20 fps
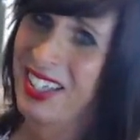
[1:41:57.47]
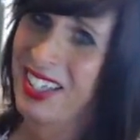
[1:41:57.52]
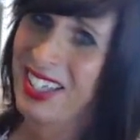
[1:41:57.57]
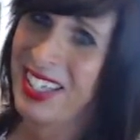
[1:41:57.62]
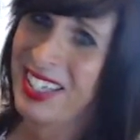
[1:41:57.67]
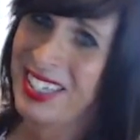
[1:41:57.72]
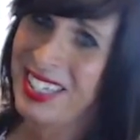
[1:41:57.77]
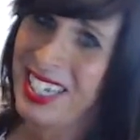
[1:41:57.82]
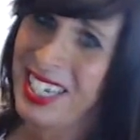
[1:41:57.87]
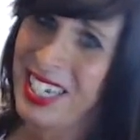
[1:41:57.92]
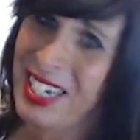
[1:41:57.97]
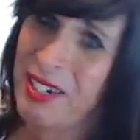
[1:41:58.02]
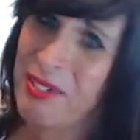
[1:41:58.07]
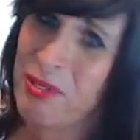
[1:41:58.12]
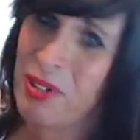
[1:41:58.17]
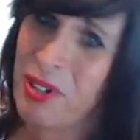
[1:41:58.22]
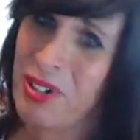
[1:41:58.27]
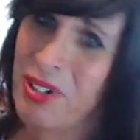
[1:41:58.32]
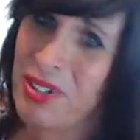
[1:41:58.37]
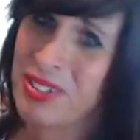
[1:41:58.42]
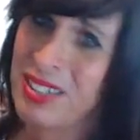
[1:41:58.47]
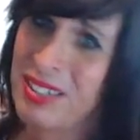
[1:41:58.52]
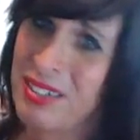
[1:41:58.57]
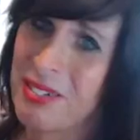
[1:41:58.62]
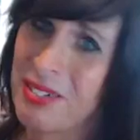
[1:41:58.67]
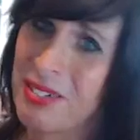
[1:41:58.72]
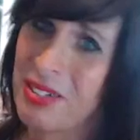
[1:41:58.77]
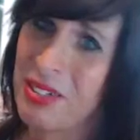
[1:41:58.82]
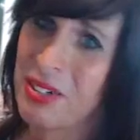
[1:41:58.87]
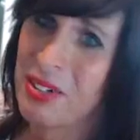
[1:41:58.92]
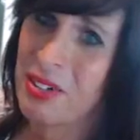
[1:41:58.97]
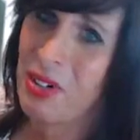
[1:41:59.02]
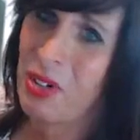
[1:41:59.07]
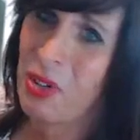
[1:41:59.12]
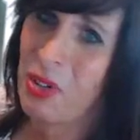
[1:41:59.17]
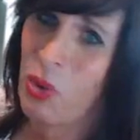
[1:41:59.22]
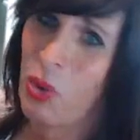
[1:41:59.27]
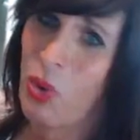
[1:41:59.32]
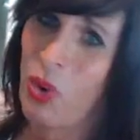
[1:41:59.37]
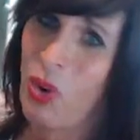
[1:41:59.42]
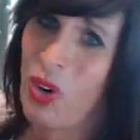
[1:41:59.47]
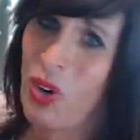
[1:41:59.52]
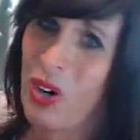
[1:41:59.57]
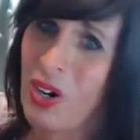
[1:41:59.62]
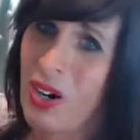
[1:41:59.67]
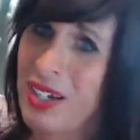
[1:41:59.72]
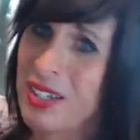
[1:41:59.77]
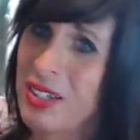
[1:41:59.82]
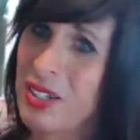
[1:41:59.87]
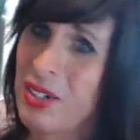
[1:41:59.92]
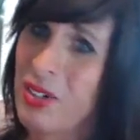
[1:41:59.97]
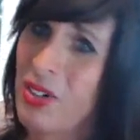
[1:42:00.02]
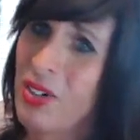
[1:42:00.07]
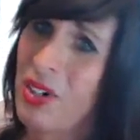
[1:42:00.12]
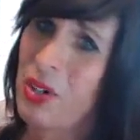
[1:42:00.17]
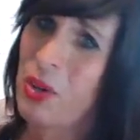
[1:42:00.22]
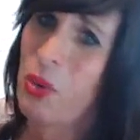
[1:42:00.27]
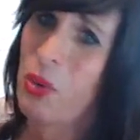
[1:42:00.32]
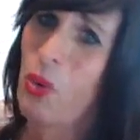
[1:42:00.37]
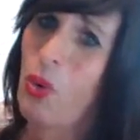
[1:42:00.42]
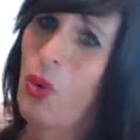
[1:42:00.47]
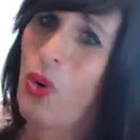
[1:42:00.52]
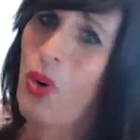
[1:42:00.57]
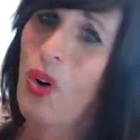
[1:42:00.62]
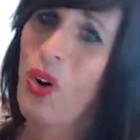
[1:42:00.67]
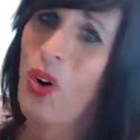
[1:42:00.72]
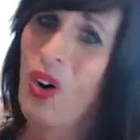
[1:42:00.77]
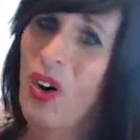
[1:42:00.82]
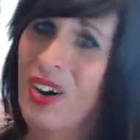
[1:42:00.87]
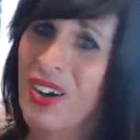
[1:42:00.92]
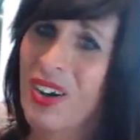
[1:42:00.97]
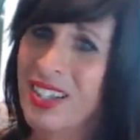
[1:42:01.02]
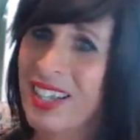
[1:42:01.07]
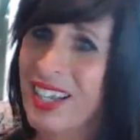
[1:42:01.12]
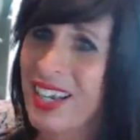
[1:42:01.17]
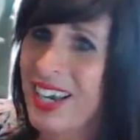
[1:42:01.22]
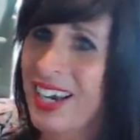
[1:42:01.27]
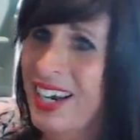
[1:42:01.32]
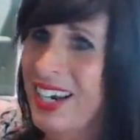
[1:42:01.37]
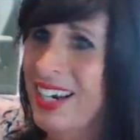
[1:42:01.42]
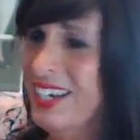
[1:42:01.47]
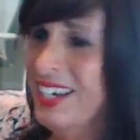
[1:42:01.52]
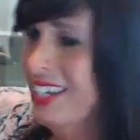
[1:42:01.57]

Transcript: yeah, Rosie, you're a whore. You're a whore. Yeah.